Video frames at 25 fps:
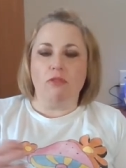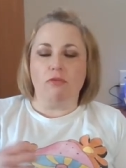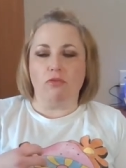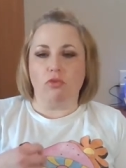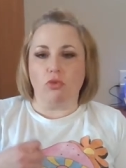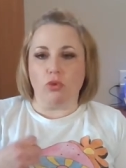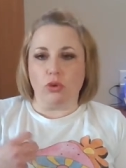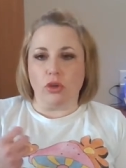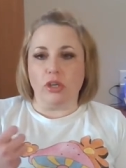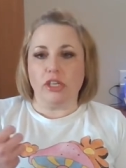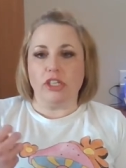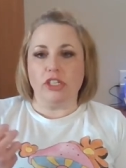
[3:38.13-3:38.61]

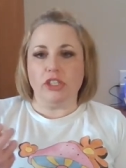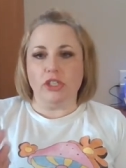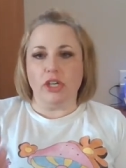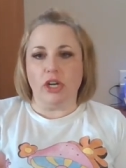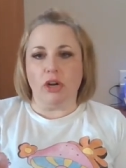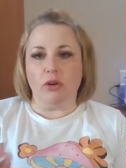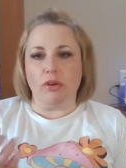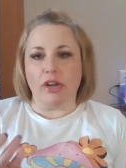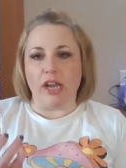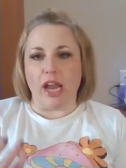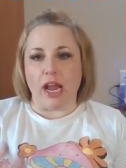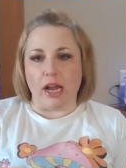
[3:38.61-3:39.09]
for you
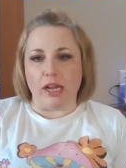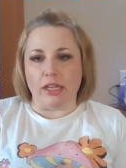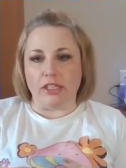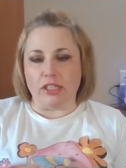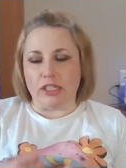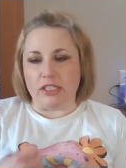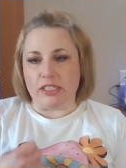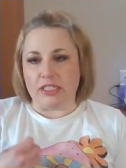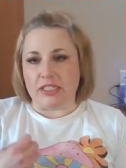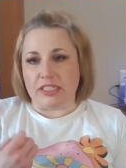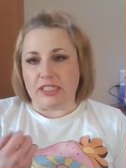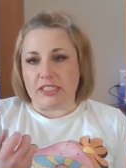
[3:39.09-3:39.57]
know an,
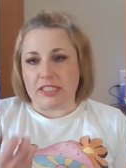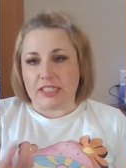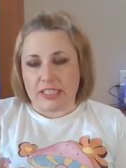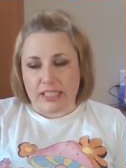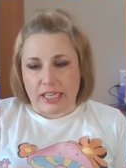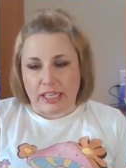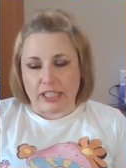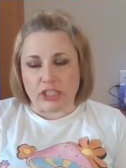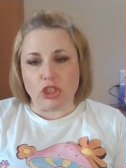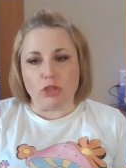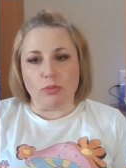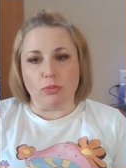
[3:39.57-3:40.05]
an
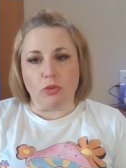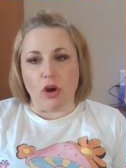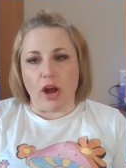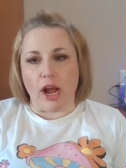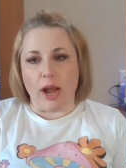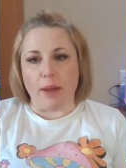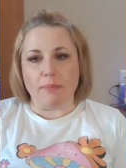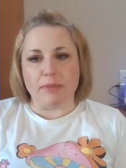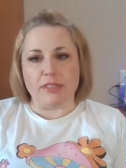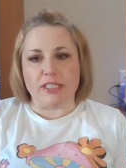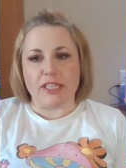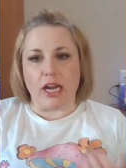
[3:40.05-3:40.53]
insatiable
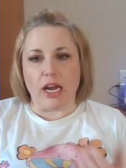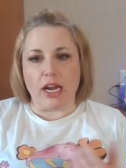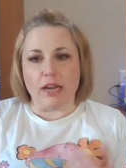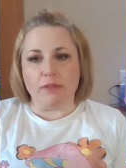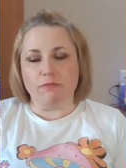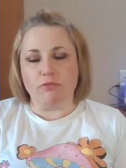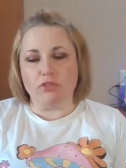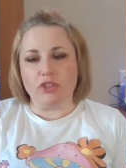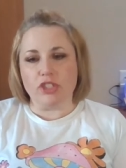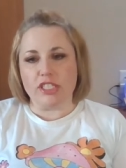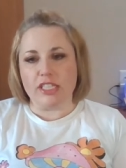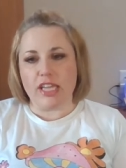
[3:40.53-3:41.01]

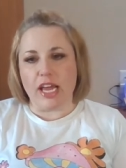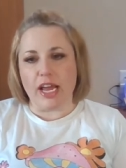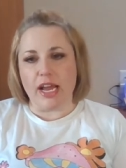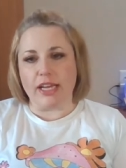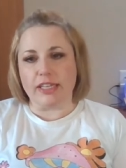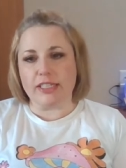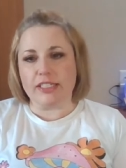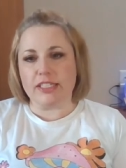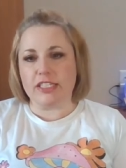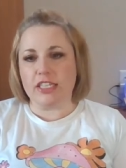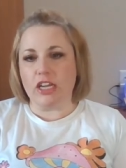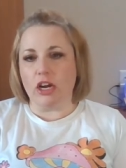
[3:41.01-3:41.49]
appetite for sex.